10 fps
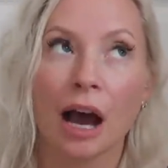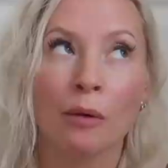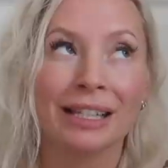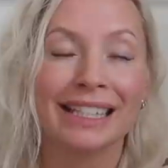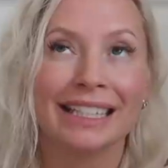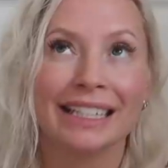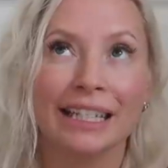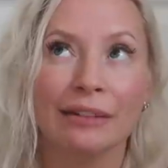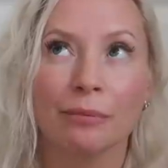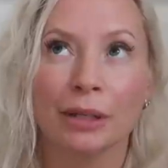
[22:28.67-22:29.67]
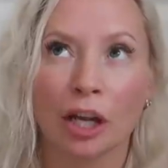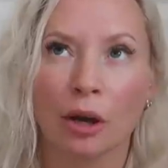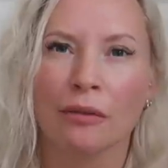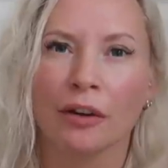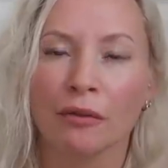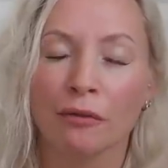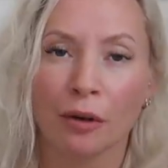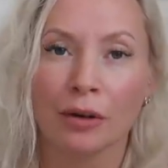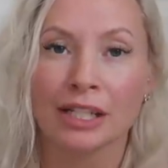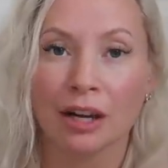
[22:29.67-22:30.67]
I will link it below if I can
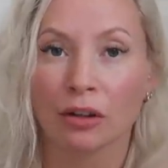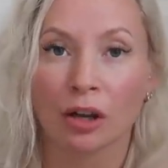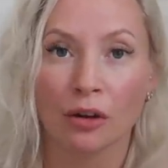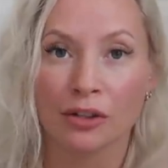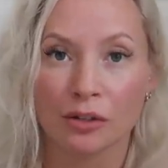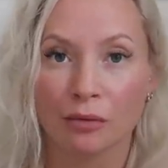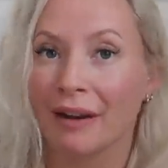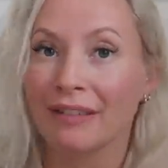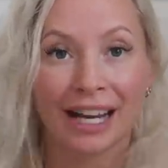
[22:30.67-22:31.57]
find it online somewhere,